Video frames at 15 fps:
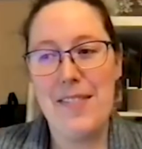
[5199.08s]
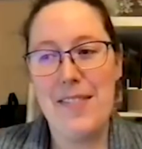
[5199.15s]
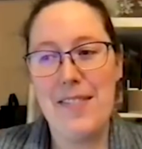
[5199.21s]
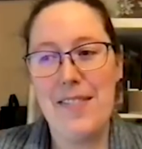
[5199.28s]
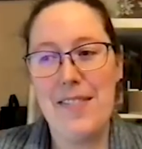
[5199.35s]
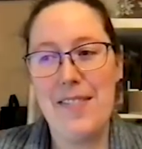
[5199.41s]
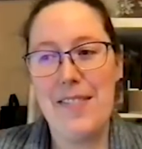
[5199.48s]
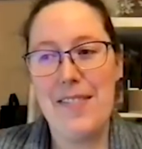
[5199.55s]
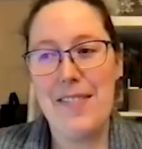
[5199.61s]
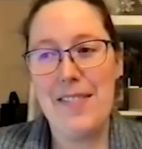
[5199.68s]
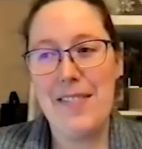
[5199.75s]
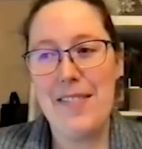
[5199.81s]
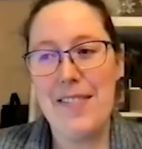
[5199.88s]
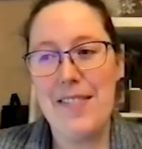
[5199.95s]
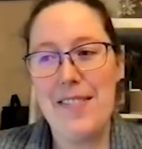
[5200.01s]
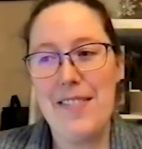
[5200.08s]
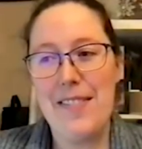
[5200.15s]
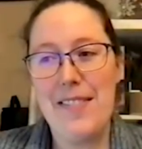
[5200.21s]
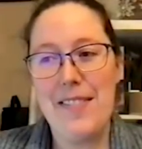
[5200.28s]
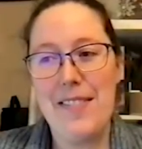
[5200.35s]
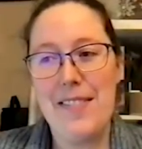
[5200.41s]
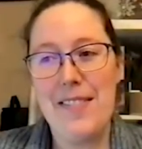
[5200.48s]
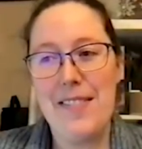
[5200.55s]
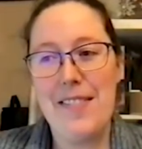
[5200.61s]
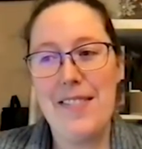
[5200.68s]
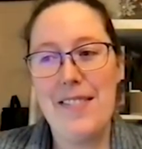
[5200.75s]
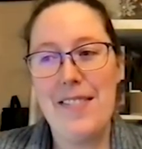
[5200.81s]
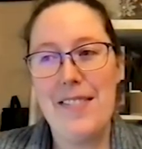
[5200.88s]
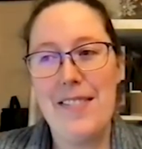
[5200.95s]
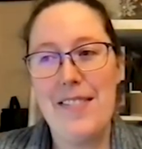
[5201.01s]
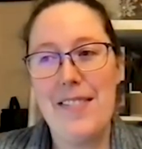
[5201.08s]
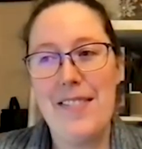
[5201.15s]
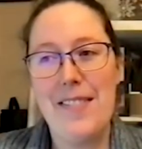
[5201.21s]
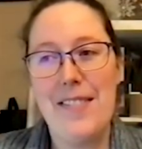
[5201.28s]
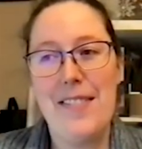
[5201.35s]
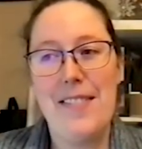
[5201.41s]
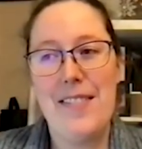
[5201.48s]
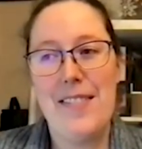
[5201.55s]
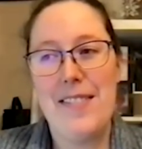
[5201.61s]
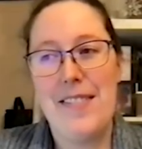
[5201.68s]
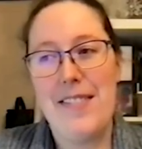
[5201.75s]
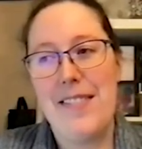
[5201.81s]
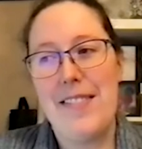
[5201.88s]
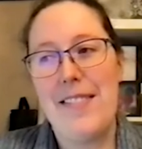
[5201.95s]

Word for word: website you know I came across when I was doing a lot of this